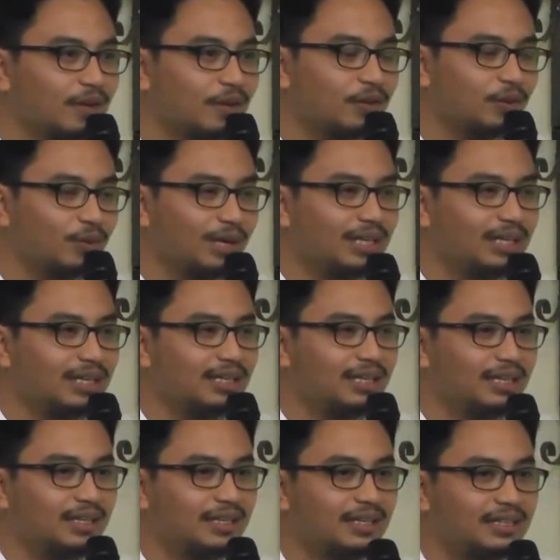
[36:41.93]
So what did
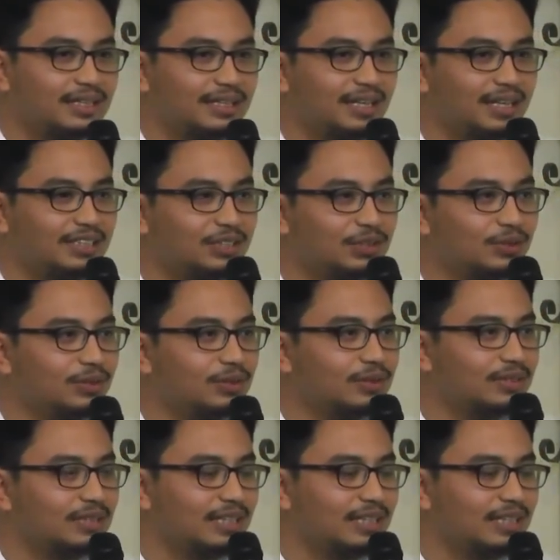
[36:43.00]
the Dutch do?